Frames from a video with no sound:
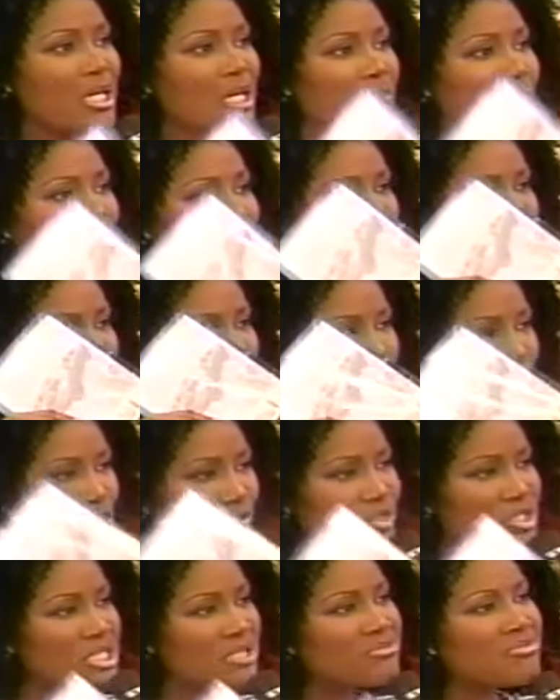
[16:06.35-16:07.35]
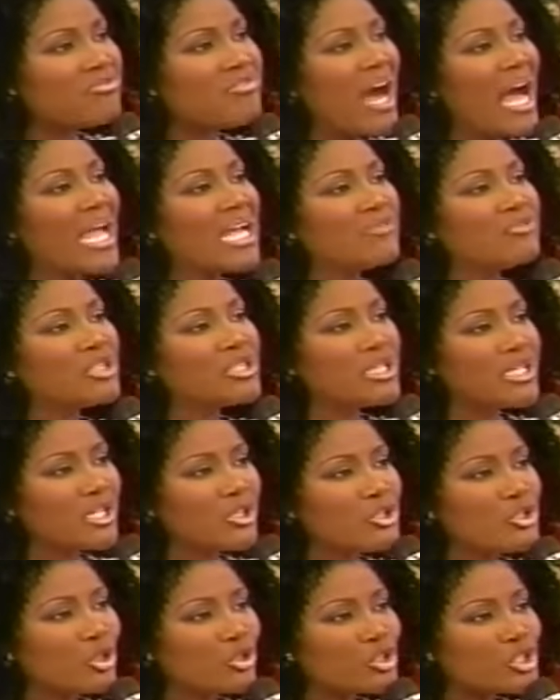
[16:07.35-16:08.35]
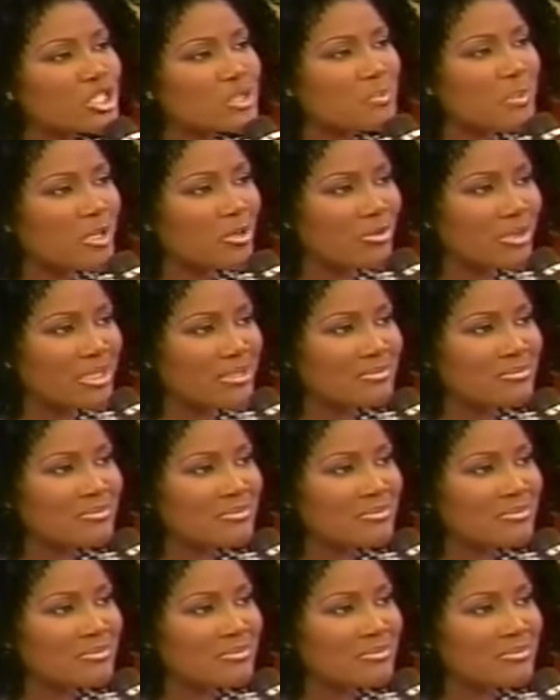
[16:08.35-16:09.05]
but when you've survived it in your spirit,